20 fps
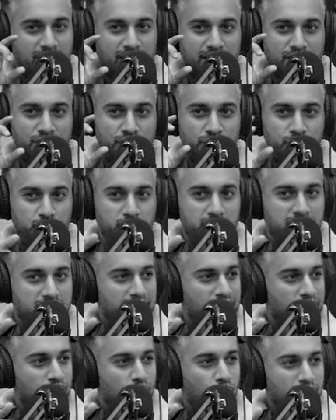are
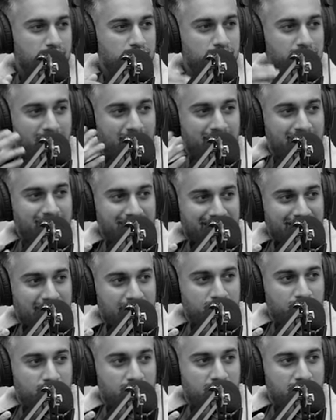shooting, what's behind the
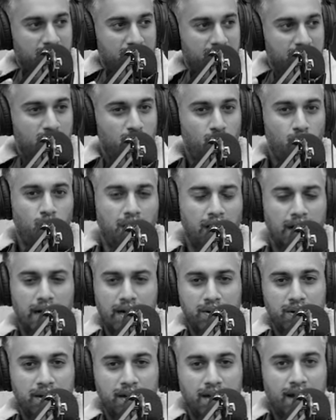camera? You know,
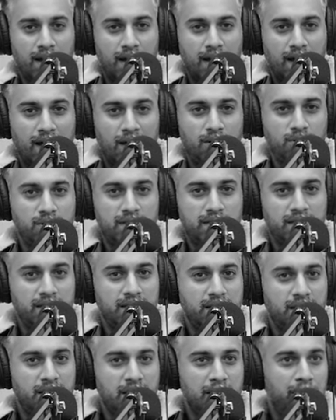how do
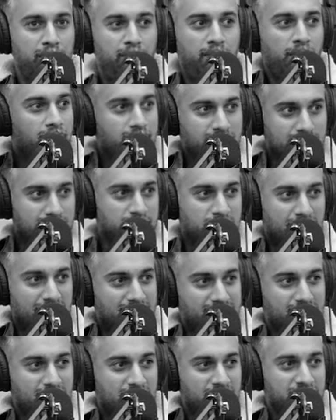they blur the
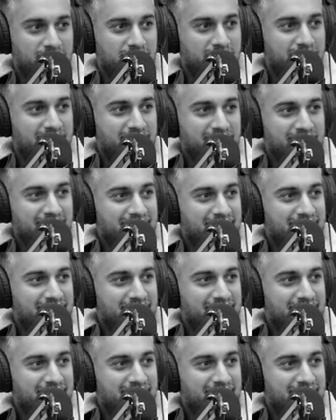background?